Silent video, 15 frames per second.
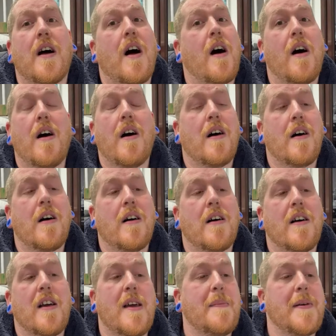Oh,
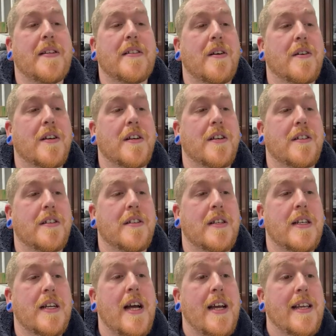it'd be so good.
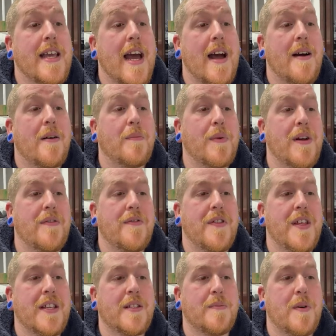Yeah, with
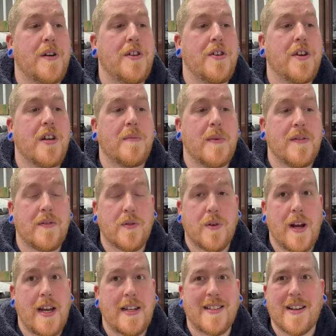this one you can withdraw
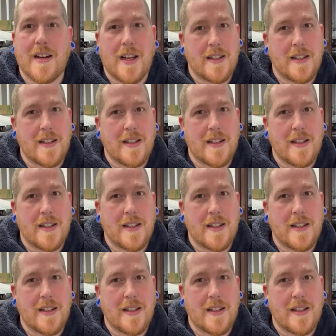it any time.